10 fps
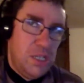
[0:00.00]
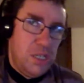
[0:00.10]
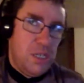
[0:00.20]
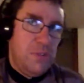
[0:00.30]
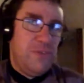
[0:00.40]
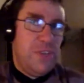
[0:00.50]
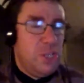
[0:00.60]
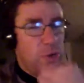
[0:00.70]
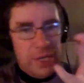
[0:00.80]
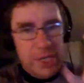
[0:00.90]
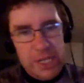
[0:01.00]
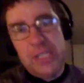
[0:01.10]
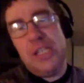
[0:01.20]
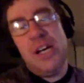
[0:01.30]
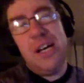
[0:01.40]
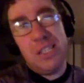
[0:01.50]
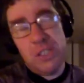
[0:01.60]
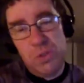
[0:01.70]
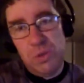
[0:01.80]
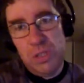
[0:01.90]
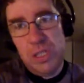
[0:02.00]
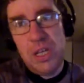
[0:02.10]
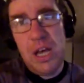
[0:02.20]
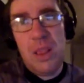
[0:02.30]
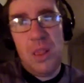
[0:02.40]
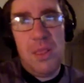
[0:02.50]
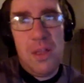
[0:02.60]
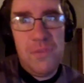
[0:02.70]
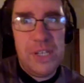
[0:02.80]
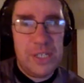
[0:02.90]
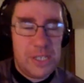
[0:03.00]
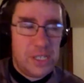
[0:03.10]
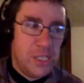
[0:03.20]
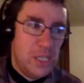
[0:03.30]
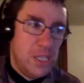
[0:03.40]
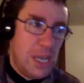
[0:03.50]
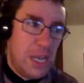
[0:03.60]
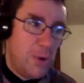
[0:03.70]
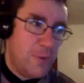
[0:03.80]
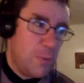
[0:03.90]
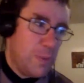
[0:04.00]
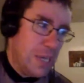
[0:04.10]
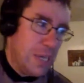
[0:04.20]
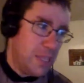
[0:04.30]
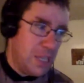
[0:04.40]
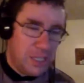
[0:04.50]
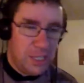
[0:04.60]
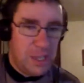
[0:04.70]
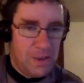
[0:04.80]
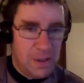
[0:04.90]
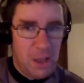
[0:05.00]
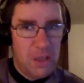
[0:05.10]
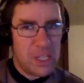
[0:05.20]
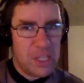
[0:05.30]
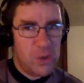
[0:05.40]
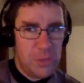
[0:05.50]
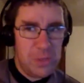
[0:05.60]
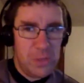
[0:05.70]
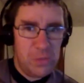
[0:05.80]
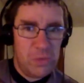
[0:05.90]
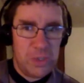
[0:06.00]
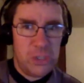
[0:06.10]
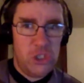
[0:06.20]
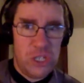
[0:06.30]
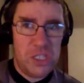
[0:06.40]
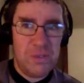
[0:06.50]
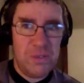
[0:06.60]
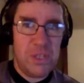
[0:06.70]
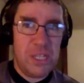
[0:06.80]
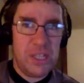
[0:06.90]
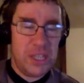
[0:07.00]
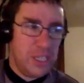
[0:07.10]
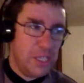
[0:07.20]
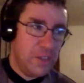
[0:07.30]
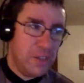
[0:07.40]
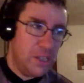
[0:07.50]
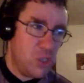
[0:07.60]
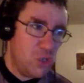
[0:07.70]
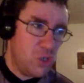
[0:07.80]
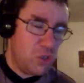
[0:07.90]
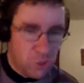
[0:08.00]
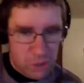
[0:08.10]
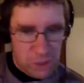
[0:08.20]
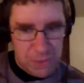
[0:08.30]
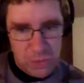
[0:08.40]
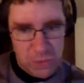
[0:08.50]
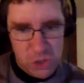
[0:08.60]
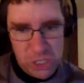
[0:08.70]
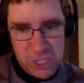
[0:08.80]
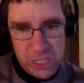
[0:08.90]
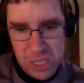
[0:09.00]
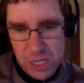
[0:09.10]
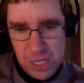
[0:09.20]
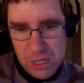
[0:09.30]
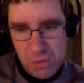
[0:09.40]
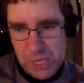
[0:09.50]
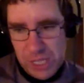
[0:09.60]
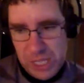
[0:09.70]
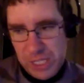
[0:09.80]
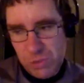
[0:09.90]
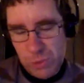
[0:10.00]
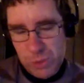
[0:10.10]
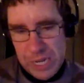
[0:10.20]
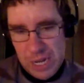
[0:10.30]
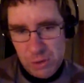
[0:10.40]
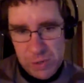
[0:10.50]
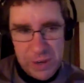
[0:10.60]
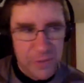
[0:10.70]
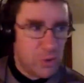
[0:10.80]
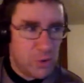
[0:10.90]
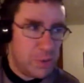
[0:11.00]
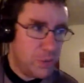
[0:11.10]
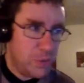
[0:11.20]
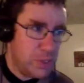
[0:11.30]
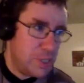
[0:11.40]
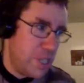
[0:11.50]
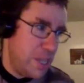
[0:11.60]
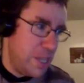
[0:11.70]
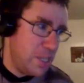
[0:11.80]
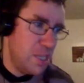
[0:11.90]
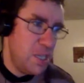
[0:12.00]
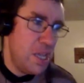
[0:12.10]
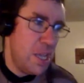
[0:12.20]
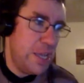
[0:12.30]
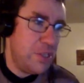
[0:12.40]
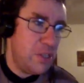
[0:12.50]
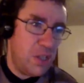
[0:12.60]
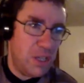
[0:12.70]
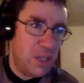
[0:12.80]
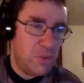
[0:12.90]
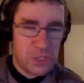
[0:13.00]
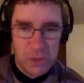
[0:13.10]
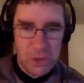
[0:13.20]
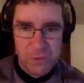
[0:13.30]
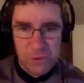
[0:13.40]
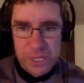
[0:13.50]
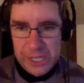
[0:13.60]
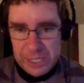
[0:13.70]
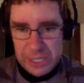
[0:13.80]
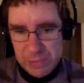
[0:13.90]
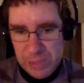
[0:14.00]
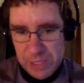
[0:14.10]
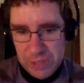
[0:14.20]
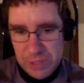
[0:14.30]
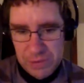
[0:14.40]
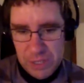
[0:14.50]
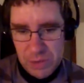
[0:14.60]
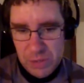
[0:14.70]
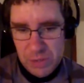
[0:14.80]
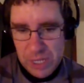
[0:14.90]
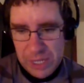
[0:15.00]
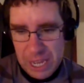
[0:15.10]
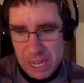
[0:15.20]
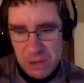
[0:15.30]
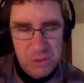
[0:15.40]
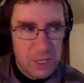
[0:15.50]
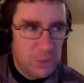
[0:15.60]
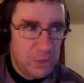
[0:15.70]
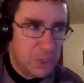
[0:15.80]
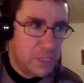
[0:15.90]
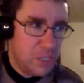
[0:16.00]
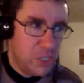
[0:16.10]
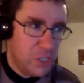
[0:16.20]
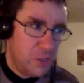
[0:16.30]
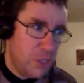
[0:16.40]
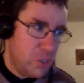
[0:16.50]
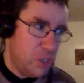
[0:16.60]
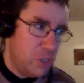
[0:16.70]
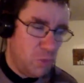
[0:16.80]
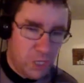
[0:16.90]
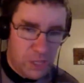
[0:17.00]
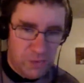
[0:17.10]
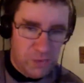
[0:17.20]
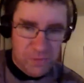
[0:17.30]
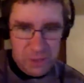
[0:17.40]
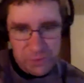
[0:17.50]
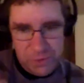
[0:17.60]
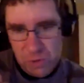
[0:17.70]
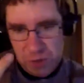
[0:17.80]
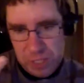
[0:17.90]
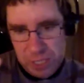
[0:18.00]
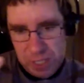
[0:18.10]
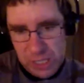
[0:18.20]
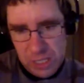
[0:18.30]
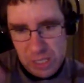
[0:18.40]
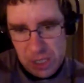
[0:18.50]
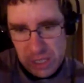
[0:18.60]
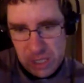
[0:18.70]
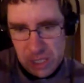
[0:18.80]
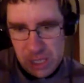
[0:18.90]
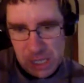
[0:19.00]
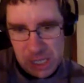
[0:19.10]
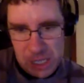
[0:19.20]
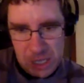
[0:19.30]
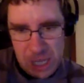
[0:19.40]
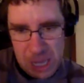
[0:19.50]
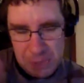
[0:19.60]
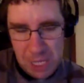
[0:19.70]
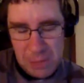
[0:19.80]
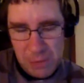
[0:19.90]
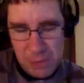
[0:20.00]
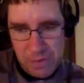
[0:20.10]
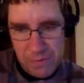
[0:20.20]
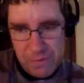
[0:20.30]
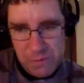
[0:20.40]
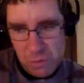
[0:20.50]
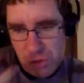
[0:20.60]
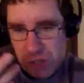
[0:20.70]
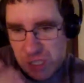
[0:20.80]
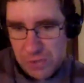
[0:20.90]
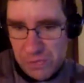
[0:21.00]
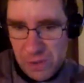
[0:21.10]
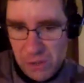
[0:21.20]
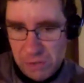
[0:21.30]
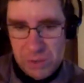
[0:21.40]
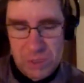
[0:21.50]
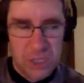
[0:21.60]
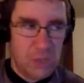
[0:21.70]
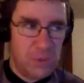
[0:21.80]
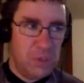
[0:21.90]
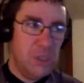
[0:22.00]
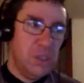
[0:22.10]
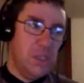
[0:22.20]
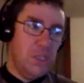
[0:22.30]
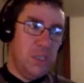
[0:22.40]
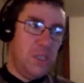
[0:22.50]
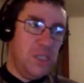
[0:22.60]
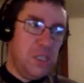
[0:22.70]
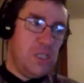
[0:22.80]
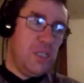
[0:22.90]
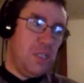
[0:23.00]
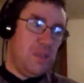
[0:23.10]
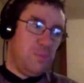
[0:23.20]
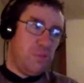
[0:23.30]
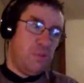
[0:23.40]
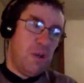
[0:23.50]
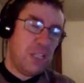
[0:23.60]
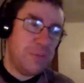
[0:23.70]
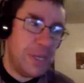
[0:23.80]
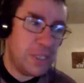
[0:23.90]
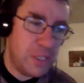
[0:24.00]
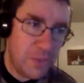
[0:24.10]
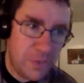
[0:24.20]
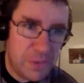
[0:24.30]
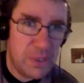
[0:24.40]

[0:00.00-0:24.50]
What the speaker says: video editing in high school. I loved it. However, back then, all the equipment was just like the digital equipment was just released or put out or whatever you want to say, and it was so freaking expensive. So now anyone can do YouTube with a phone and a laptop or just a phone. So the prospect of